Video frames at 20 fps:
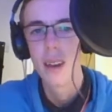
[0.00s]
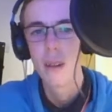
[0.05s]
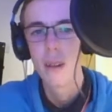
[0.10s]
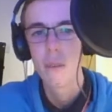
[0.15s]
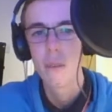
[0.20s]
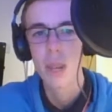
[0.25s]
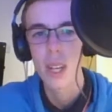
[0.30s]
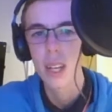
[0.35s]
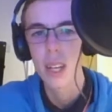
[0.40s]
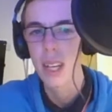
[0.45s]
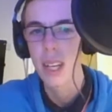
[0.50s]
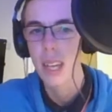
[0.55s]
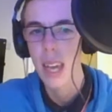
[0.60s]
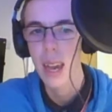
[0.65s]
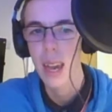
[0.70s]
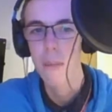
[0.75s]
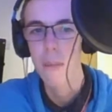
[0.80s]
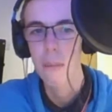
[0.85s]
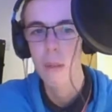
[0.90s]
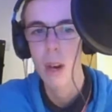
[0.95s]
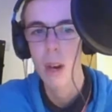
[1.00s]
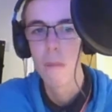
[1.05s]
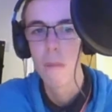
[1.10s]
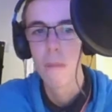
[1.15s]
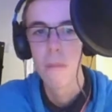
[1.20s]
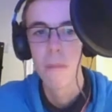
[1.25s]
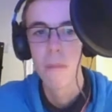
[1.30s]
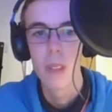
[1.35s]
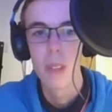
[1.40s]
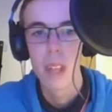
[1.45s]
we're going to get, well,
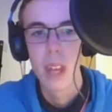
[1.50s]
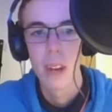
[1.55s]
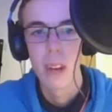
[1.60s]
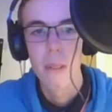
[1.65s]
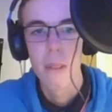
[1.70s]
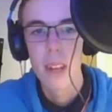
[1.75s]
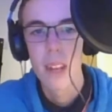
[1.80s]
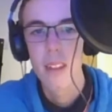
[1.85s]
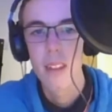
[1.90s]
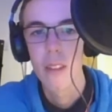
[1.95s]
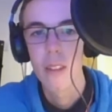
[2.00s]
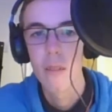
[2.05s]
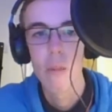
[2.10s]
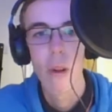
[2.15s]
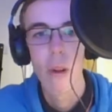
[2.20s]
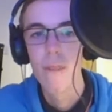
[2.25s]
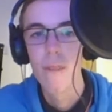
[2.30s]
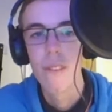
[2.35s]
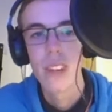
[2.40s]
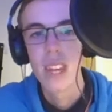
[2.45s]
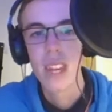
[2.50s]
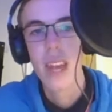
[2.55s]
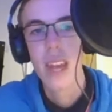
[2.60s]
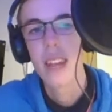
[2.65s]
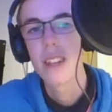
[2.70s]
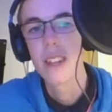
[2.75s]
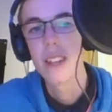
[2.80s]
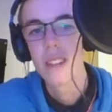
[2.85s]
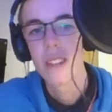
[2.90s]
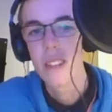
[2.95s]
this is one for the
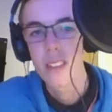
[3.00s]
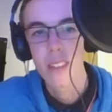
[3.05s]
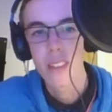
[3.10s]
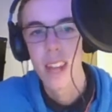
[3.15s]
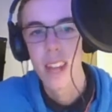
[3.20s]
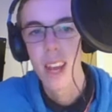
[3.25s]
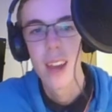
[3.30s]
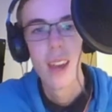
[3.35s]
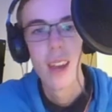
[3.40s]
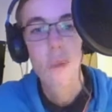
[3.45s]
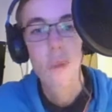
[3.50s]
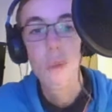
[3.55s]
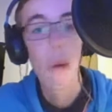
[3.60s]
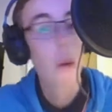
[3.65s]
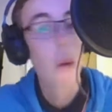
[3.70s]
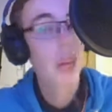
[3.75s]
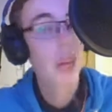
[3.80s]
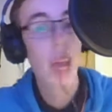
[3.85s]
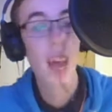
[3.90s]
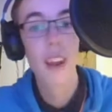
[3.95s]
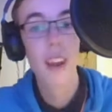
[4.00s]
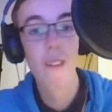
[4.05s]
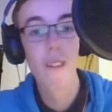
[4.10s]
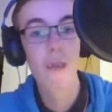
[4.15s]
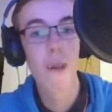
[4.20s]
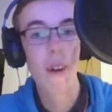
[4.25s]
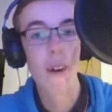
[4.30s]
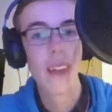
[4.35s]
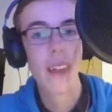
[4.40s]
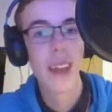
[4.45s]
ages, isn't it? Will we get
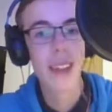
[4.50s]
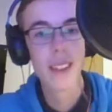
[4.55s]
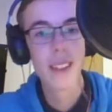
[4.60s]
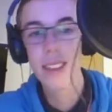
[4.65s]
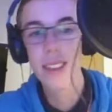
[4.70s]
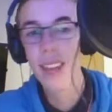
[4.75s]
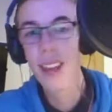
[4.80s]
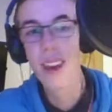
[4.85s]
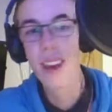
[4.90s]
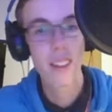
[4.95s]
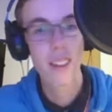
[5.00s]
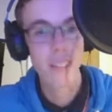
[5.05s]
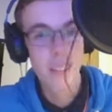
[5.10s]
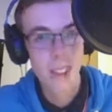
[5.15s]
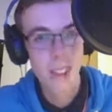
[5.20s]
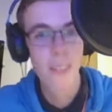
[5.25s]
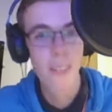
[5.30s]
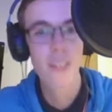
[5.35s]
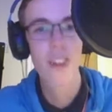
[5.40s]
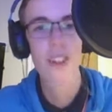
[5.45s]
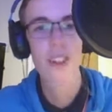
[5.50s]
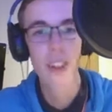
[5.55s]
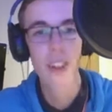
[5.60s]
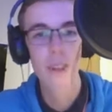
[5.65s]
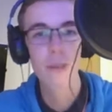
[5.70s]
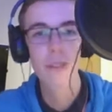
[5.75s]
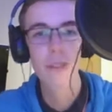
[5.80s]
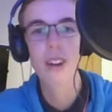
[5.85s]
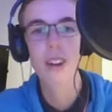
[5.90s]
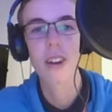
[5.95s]
another one next year? I so much
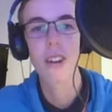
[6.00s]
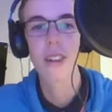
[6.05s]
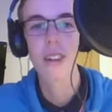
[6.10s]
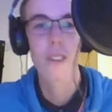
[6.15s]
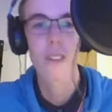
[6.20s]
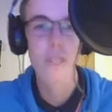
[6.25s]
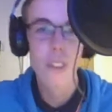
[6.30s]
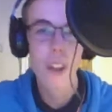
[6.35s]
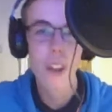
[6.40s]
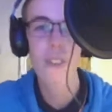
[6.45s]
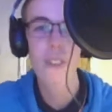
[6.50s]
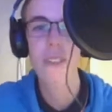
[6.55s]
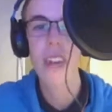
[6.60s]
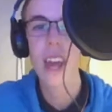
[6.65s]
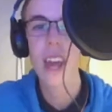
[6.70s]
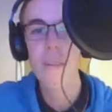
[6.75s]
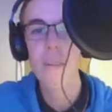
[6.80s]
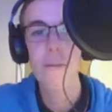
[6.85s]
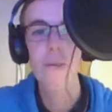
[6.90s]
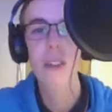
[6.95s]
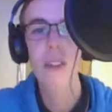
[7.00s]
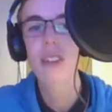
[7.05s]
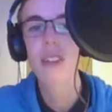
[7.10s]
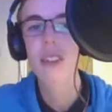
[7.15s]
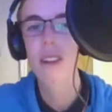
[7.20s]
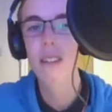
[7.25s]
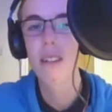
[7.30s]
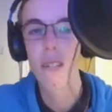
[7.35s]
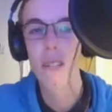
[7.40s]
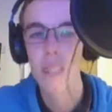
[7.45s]
hope so, because I've loved every
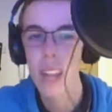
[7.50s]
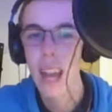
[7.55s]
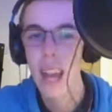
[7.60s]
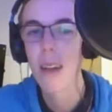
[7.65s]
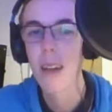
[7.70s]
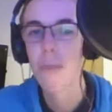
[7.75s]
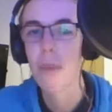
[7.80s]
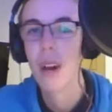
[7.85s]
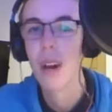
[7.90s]
single lap,